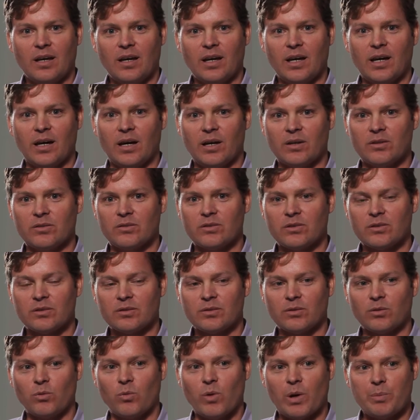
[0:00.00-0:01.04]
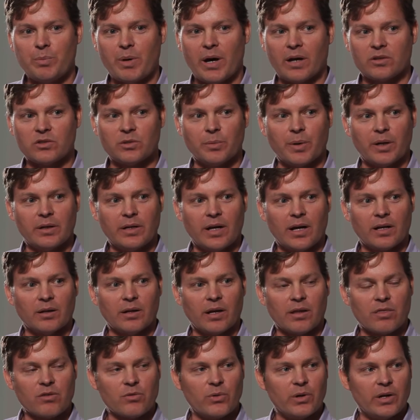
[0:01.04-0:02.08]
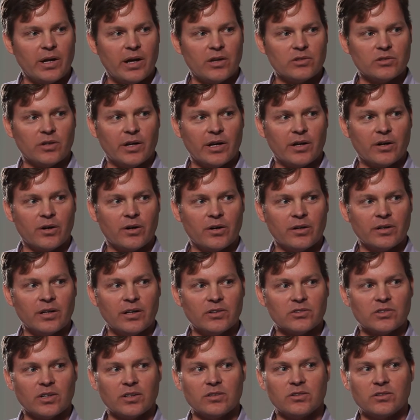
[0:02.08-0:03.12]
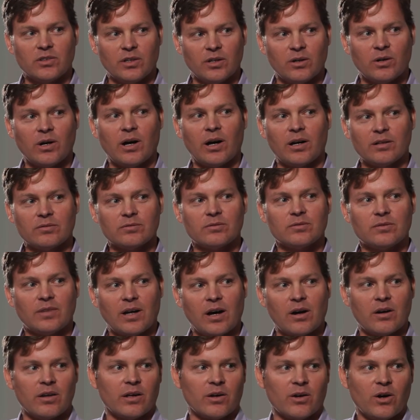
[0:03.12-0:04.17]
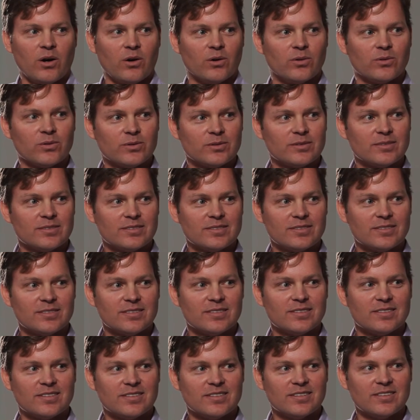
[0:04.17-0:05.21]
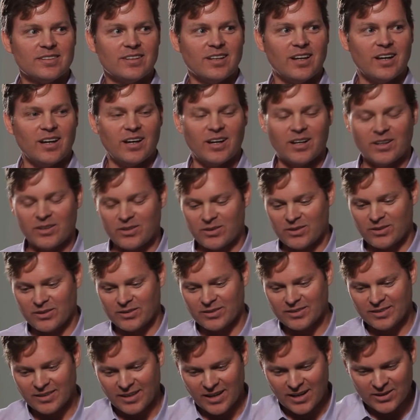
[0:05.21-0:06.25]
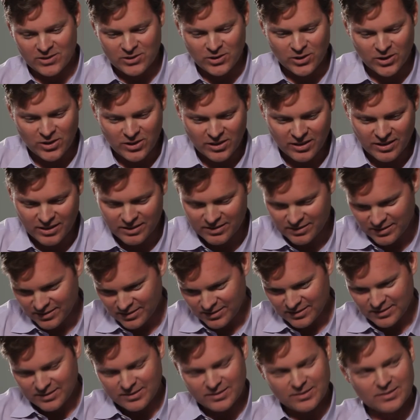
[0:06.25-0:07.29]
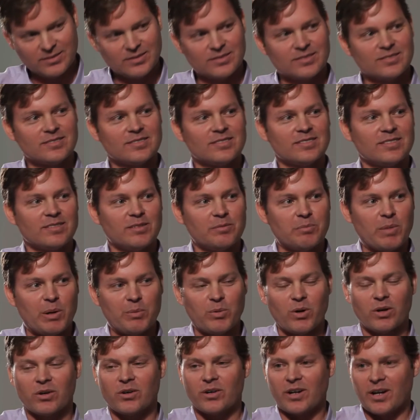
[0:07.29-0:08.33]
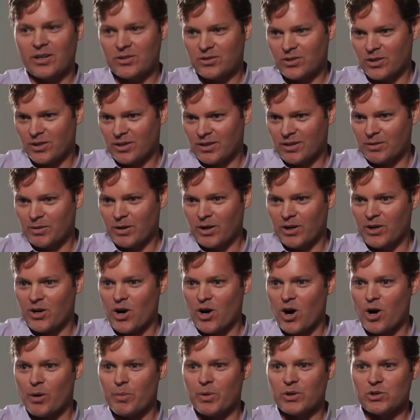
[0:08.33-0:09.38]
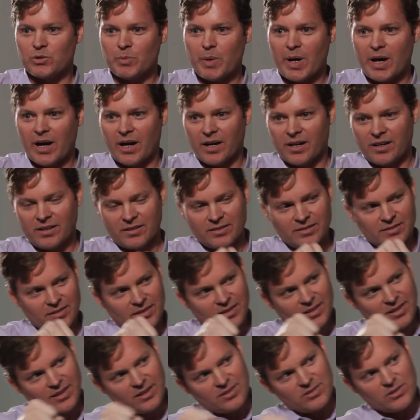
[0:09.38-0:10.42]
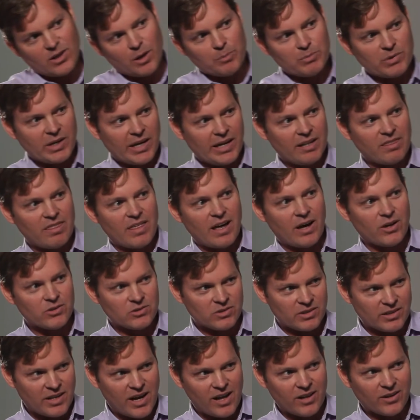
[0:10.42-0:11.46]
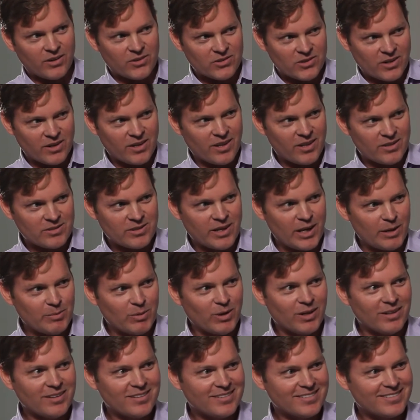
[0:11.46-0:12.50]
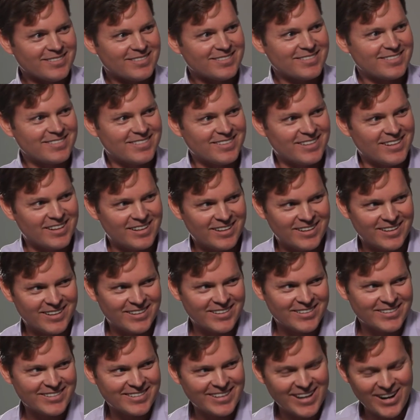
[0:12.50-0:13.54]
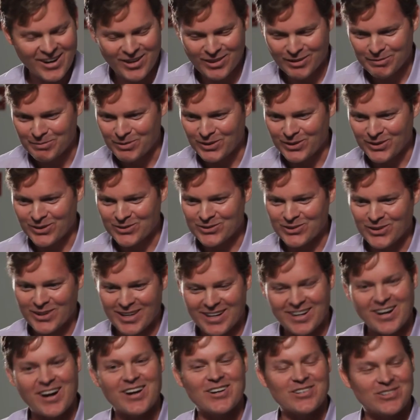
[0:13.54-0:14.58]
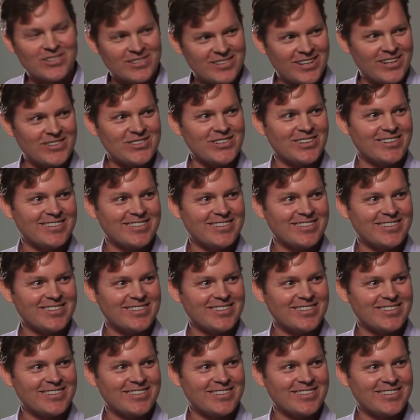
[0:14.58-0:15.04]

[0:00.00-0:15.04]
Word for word: and went back to my dad like three days later, and he said, "You know, how, how did it go?" And it go? I took a, my brother and I took a, a garbage bag and dumped eight thousand dollars onto the table. Wow. Uh, out of the blue. So that got his attention.